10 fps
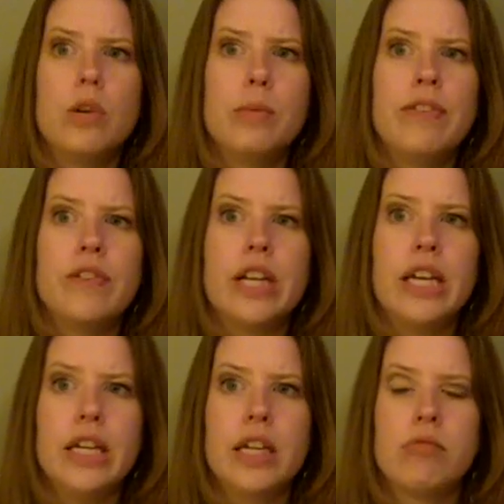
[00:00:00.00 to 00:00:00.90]
What am I
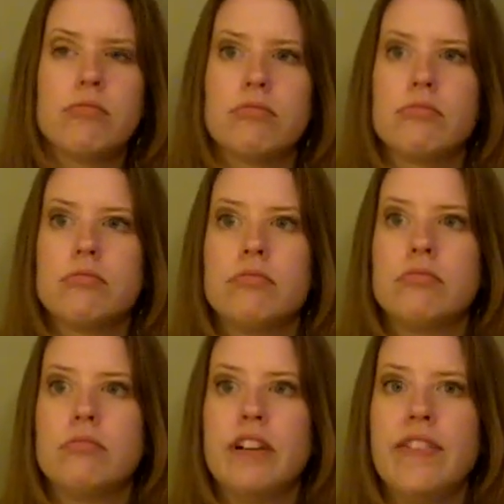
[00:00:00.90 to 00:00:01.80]
forgetting?
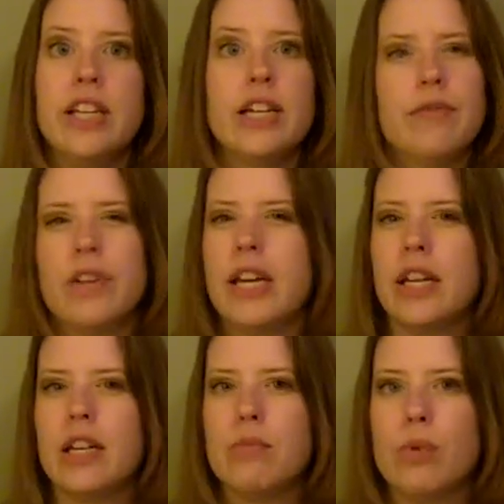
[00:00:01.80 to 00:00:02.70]
I feel like I'm
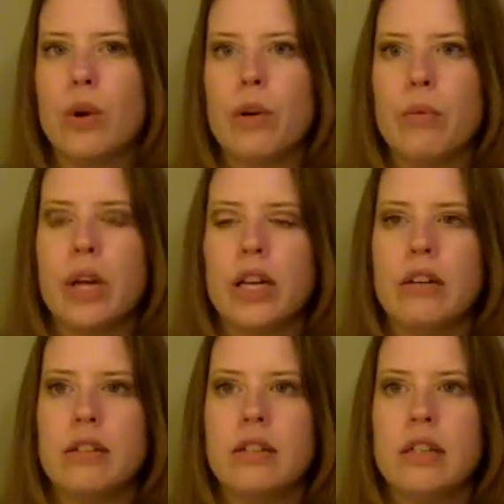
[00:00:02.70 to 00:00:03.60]
forgetting an important
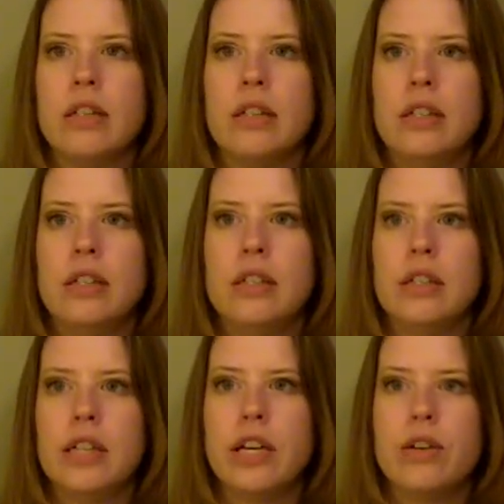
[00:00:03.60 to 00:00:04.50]
one.
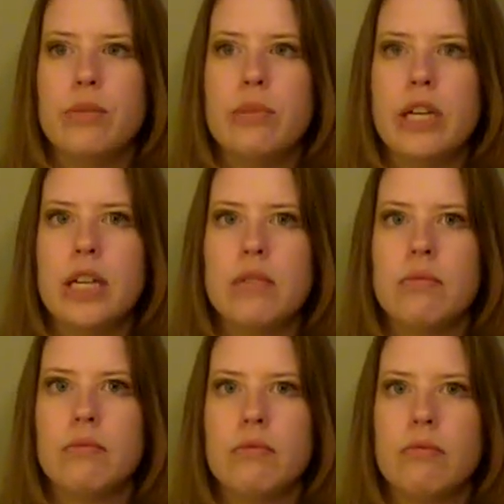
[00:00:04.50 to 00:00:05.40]
I could be.
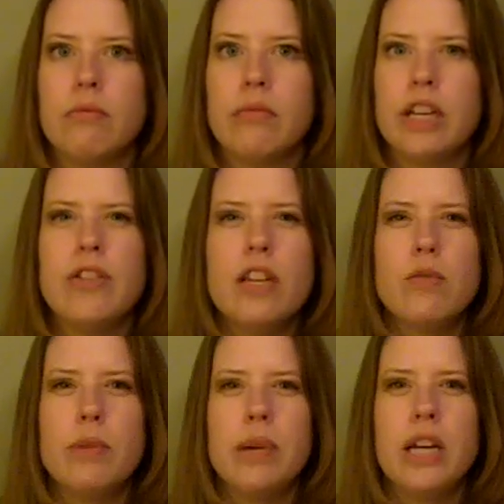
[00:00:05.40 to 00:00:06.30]
Can you think
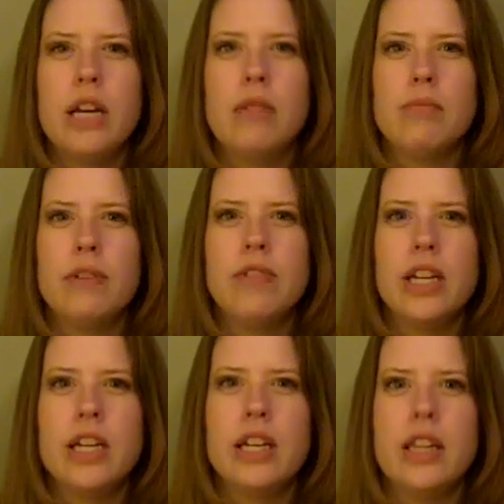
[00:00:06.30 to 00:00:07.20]
of one, Patty? Am I
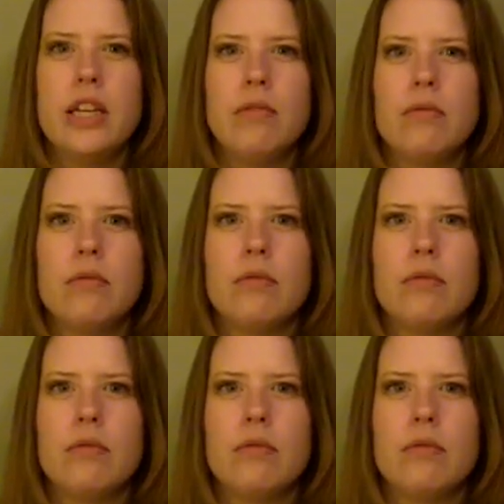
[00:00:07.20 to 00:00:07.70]
forgetting anything?